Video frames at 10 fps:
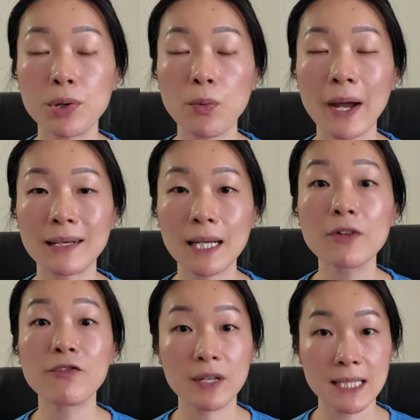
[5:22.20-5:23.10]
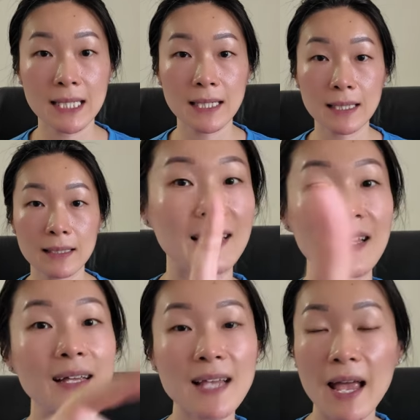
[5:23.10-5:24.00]
preventing fatigue.
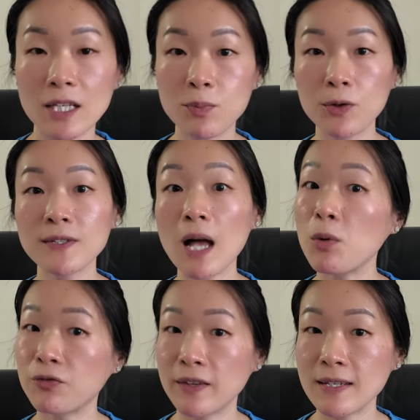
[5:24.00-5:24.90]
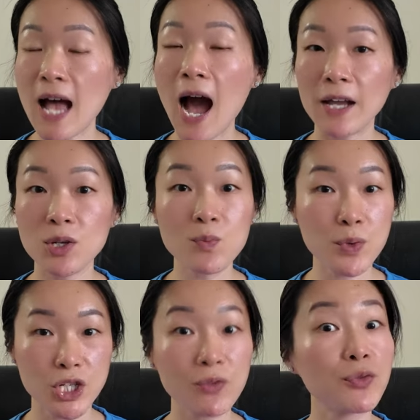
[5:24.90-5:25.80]
Let's explore some of these
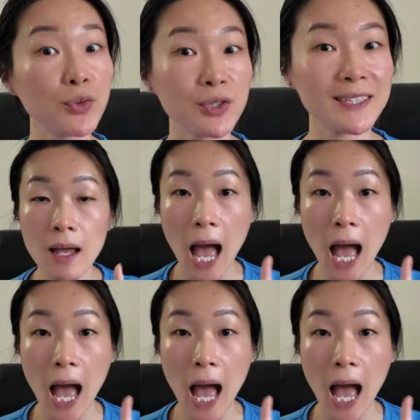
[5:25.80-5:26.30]
iron-rich foods.